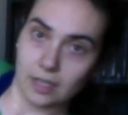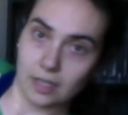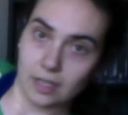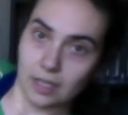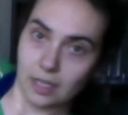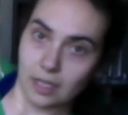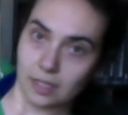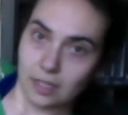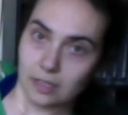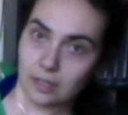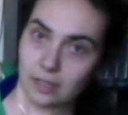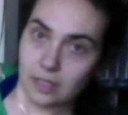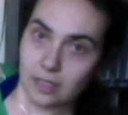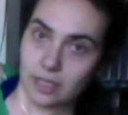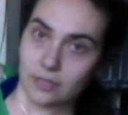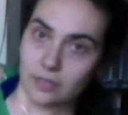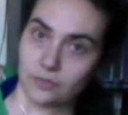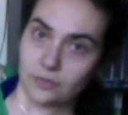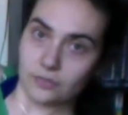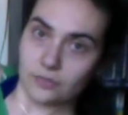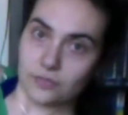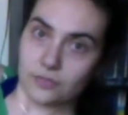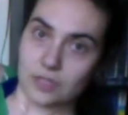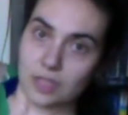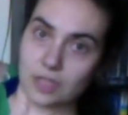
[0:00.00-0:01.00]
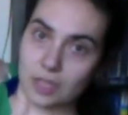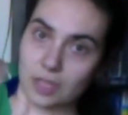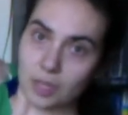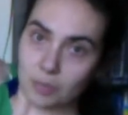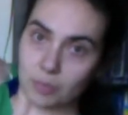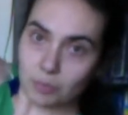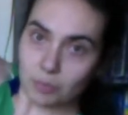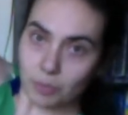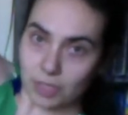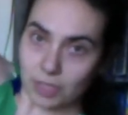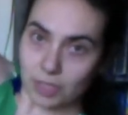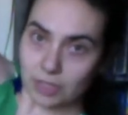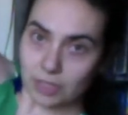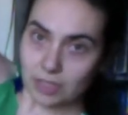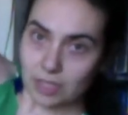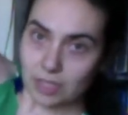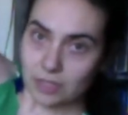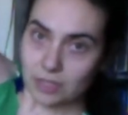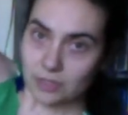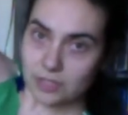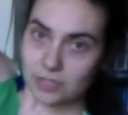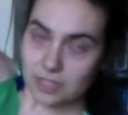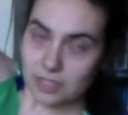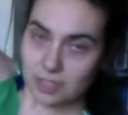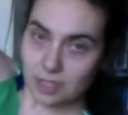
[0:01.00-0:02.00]
lift, bring the heels
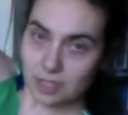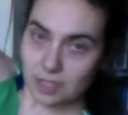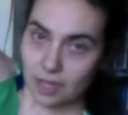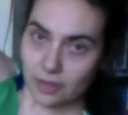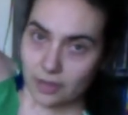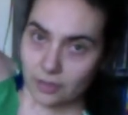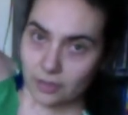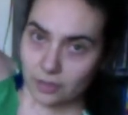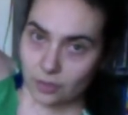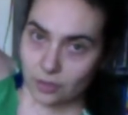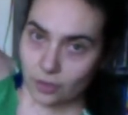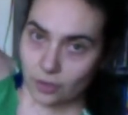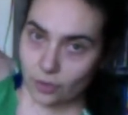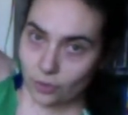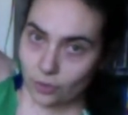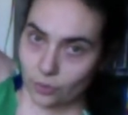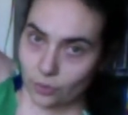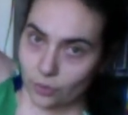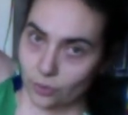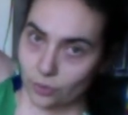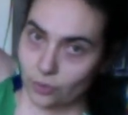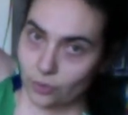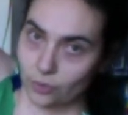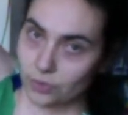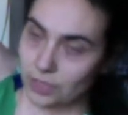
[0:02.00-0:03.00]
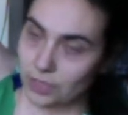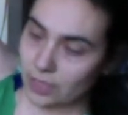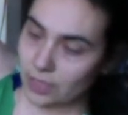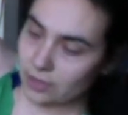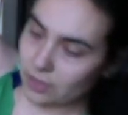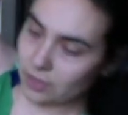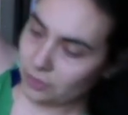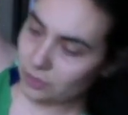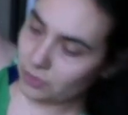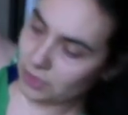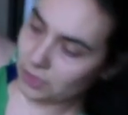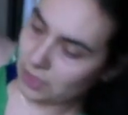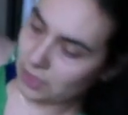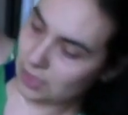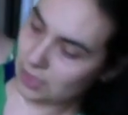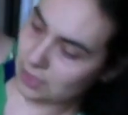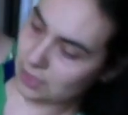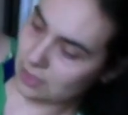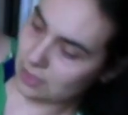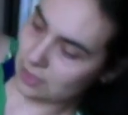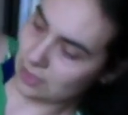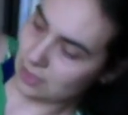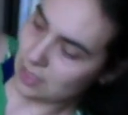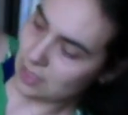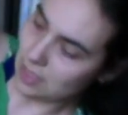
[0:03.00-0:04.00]
together, hold, and then release.
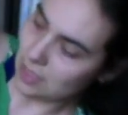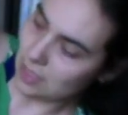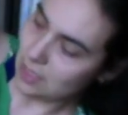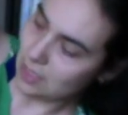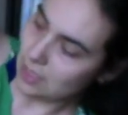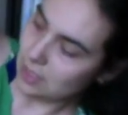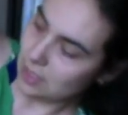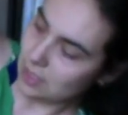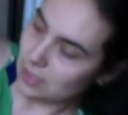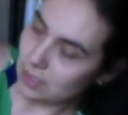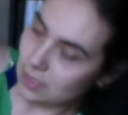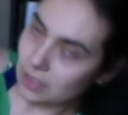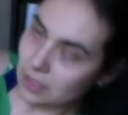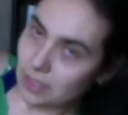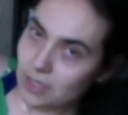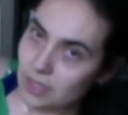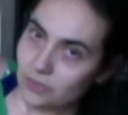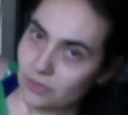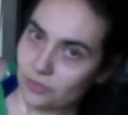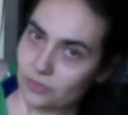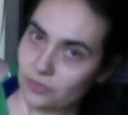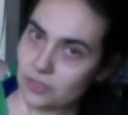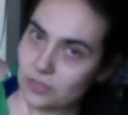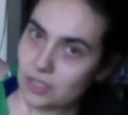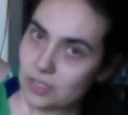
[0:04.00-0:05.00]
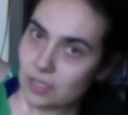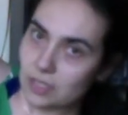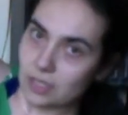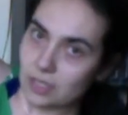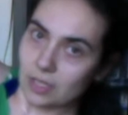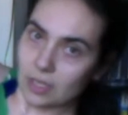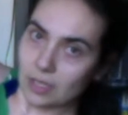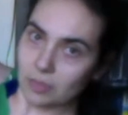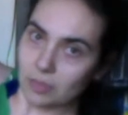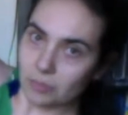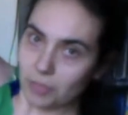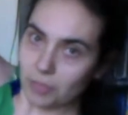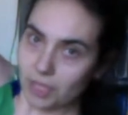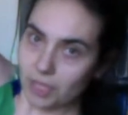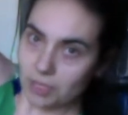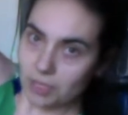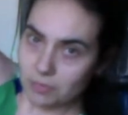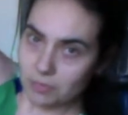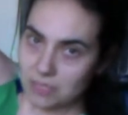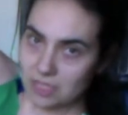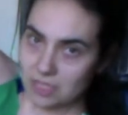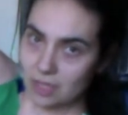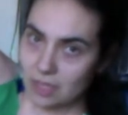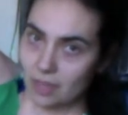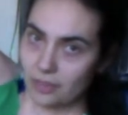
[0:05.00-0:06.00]
Lift, Bring them
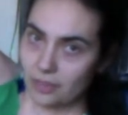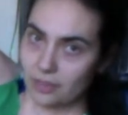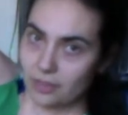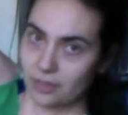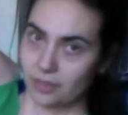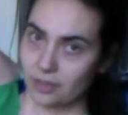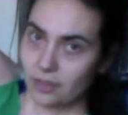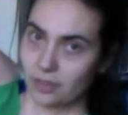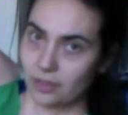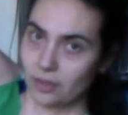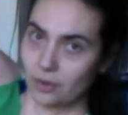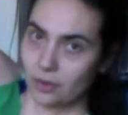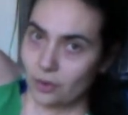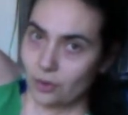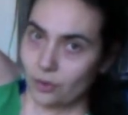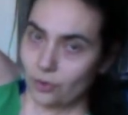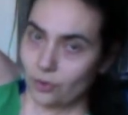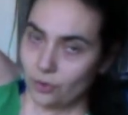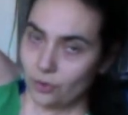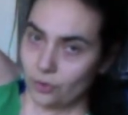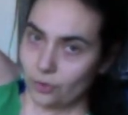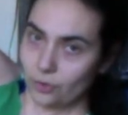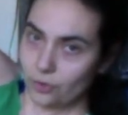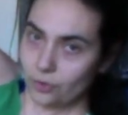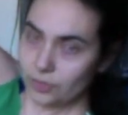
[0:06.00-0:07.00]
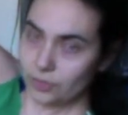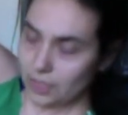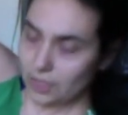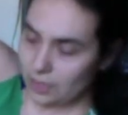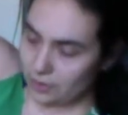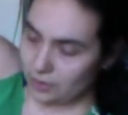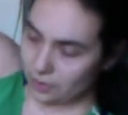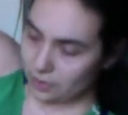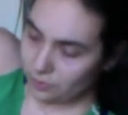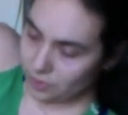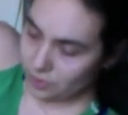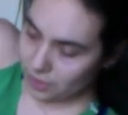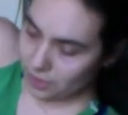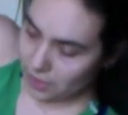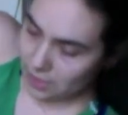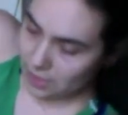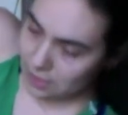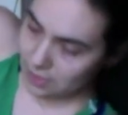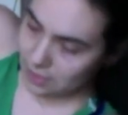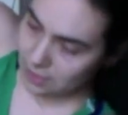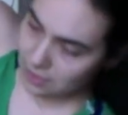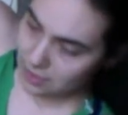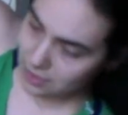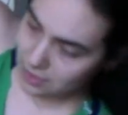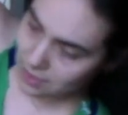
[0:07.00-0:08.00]
together, hold, and then release.
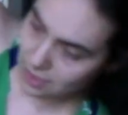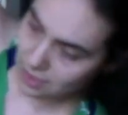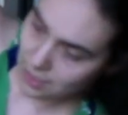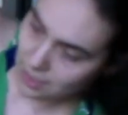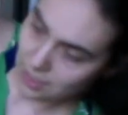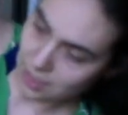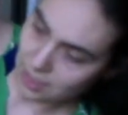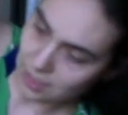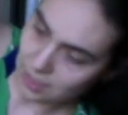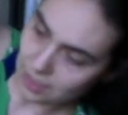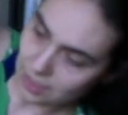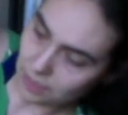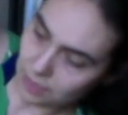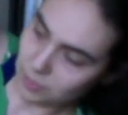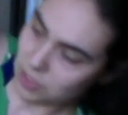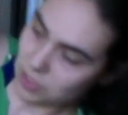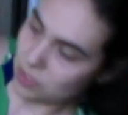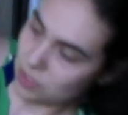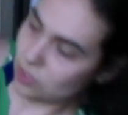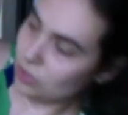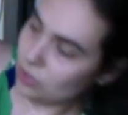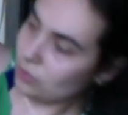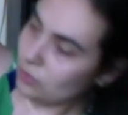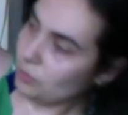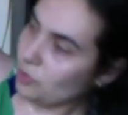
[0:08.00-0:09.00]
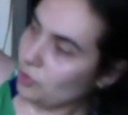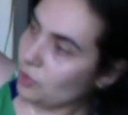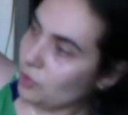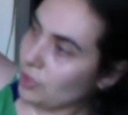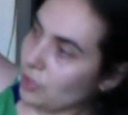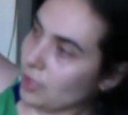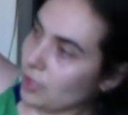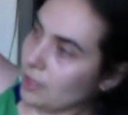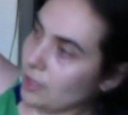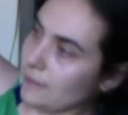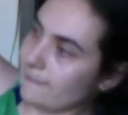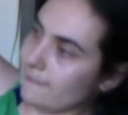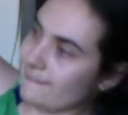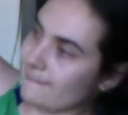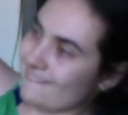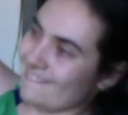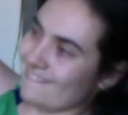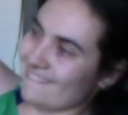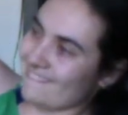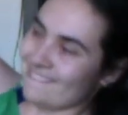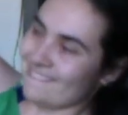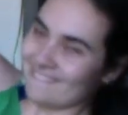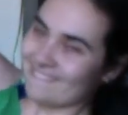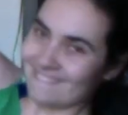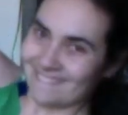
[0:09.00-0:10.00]
Give me 2 more.
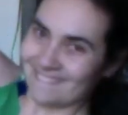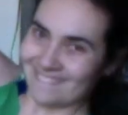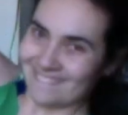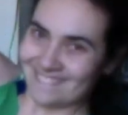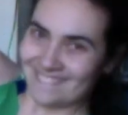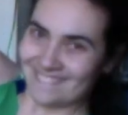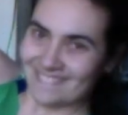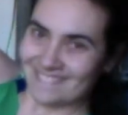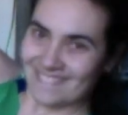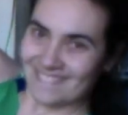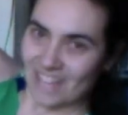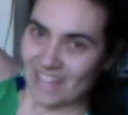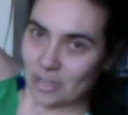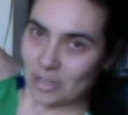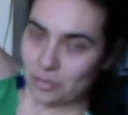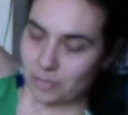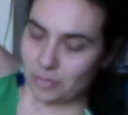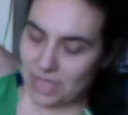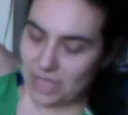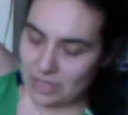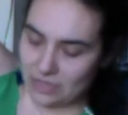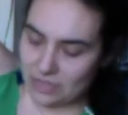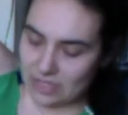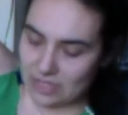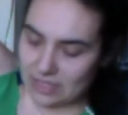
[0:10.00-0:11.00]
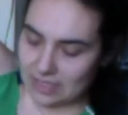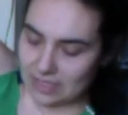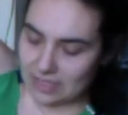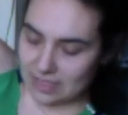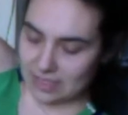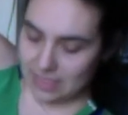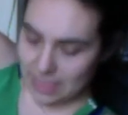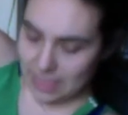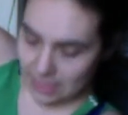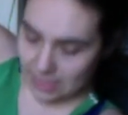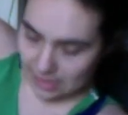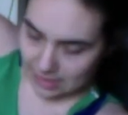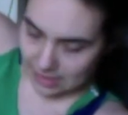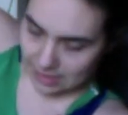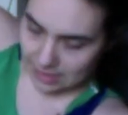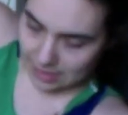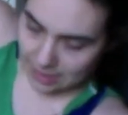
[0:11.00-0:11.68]
I'll make this 6.